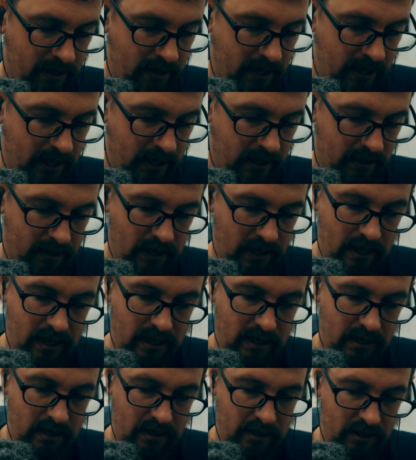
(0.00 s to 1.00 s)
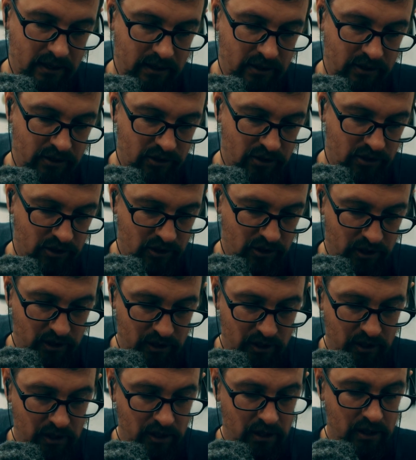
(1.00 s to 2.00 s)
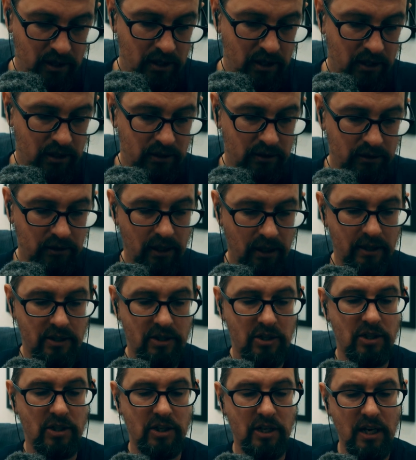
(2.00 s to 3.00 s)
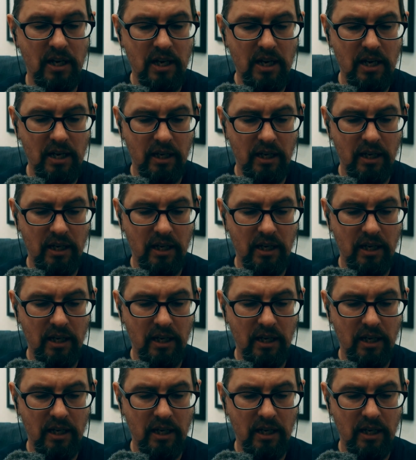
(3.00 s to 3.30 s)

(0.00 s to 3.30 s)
it is, let's see,